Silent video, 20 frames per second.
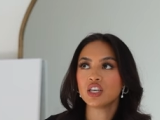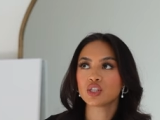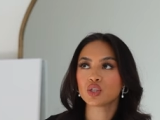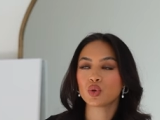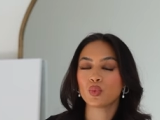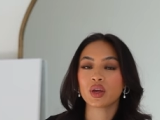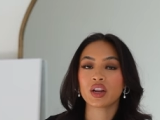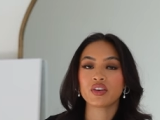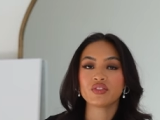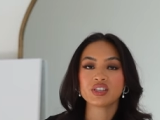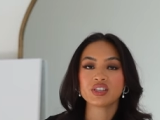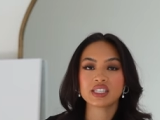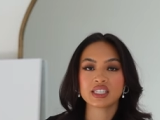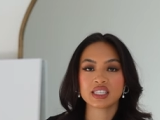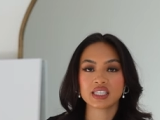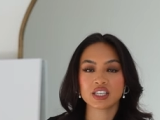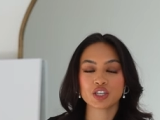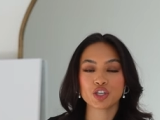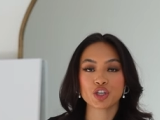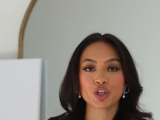So whatever
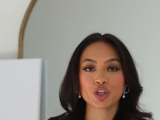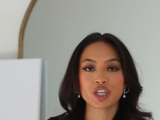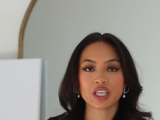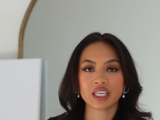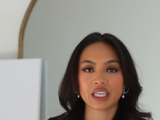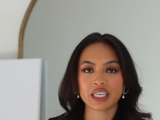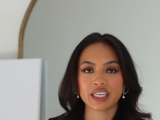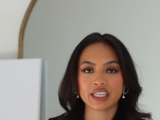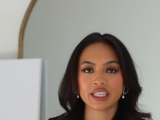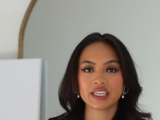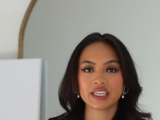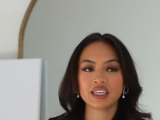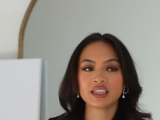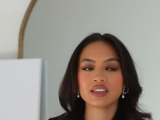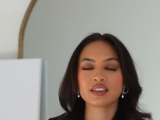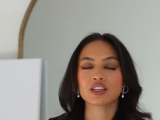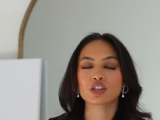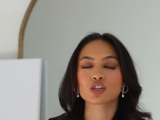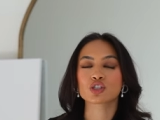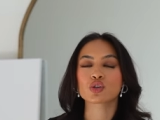city you're in,
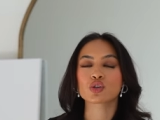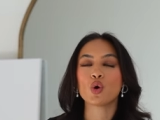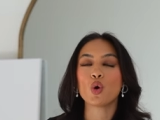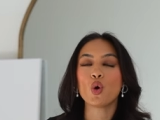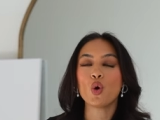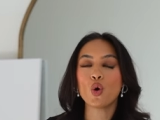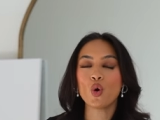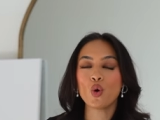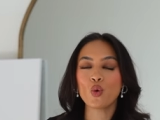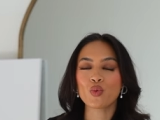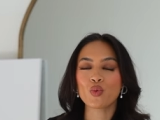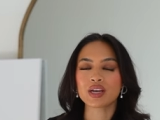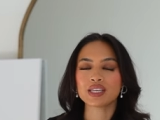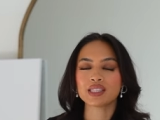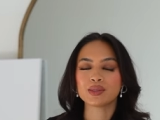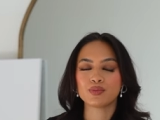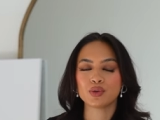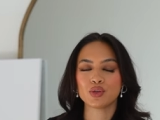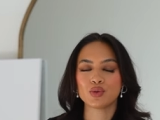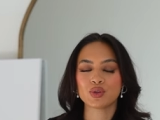there's
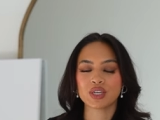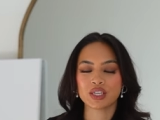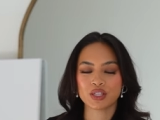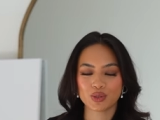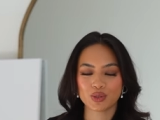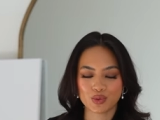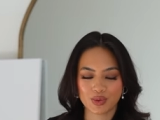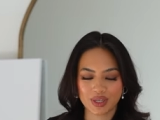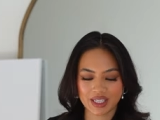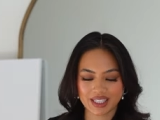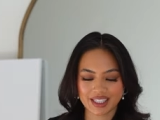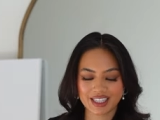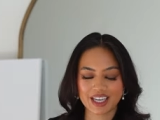always beauty to it.